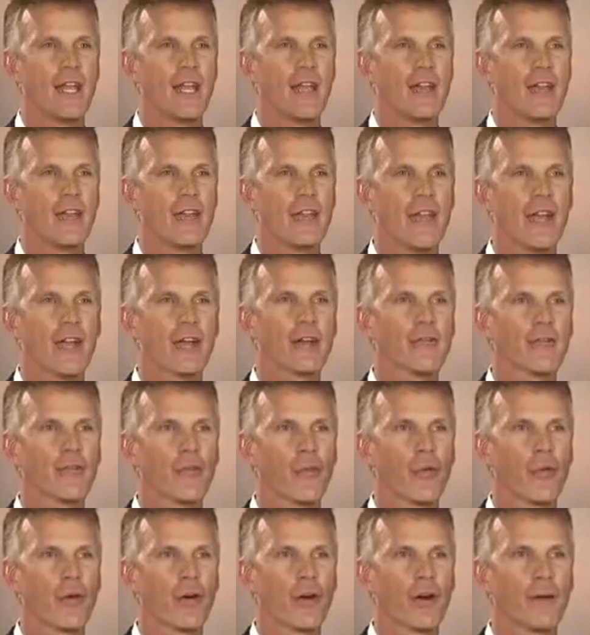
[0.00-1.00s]

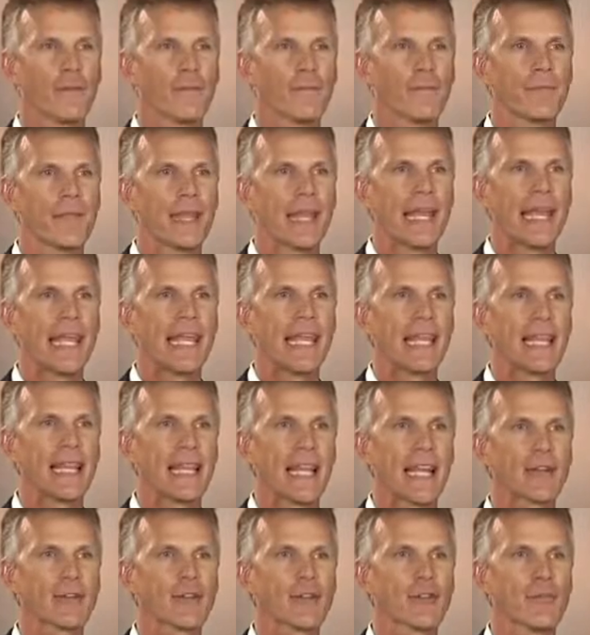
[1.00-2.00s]
Therefore,
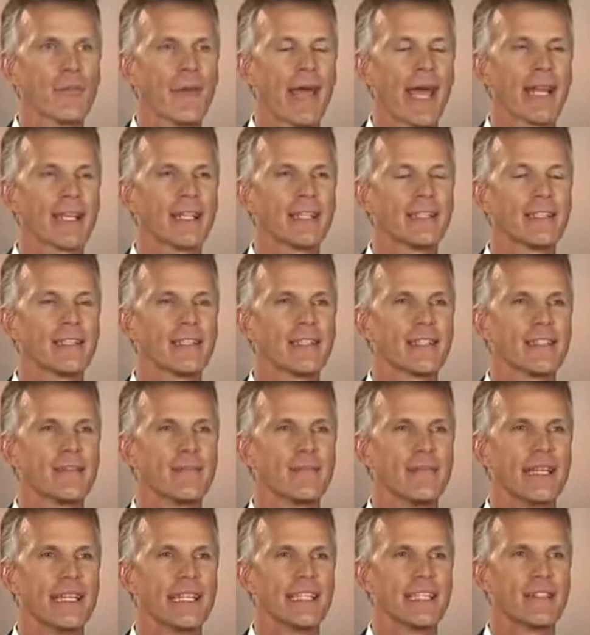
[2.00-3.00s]
electromagnetism
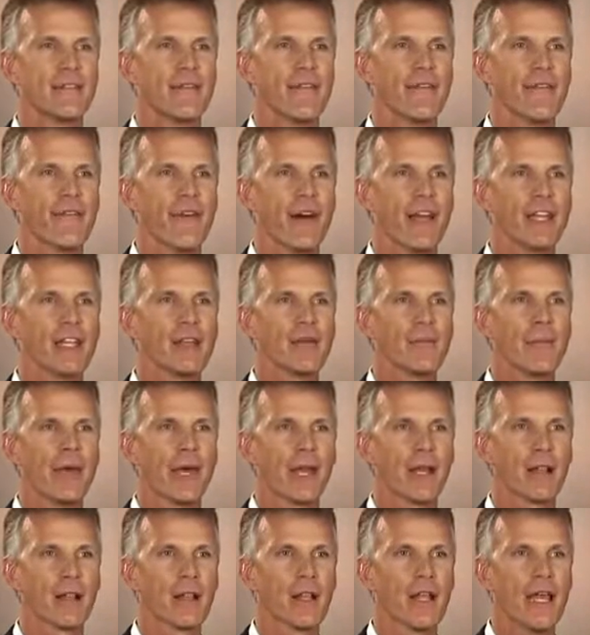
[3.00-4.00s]
is the
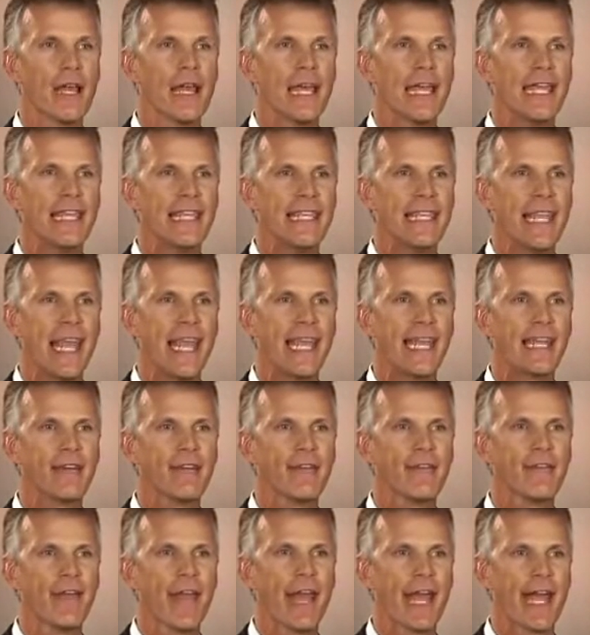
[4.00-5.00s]
fundamental
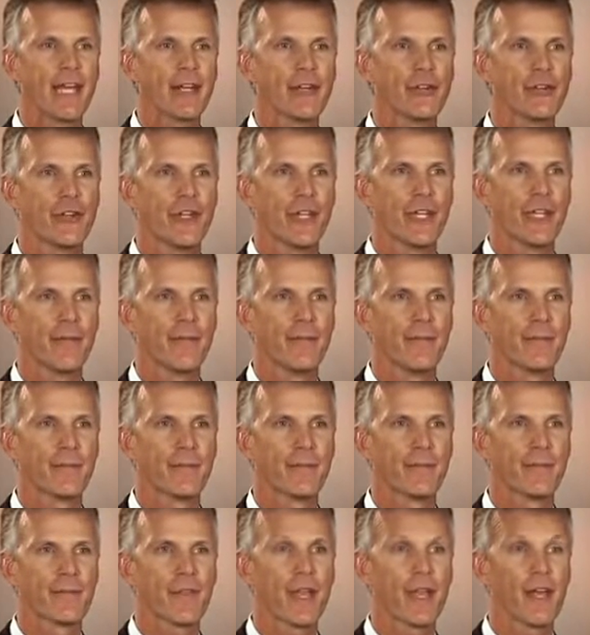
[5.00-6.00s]
native energy
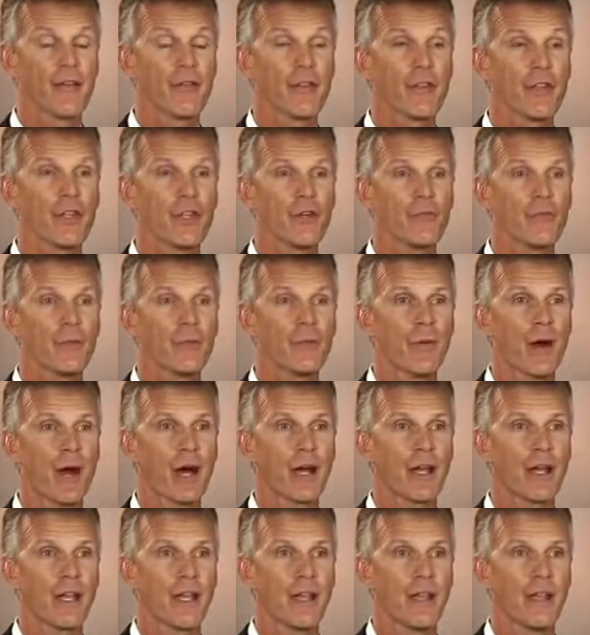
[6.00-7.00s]
of the human
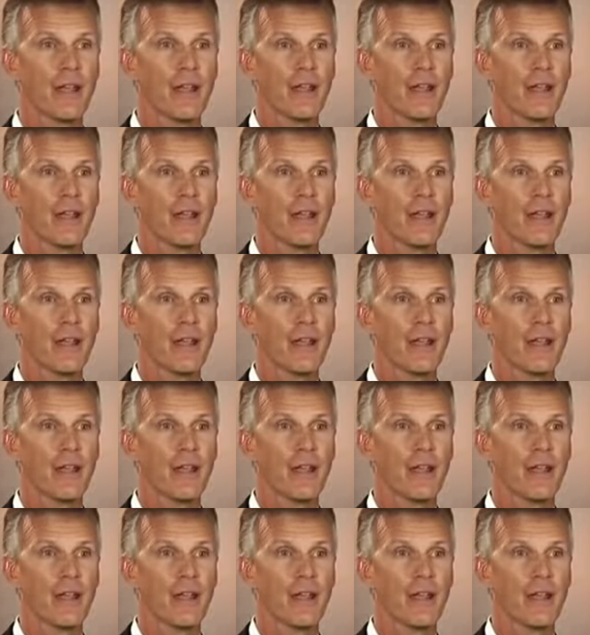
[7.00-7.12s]
body.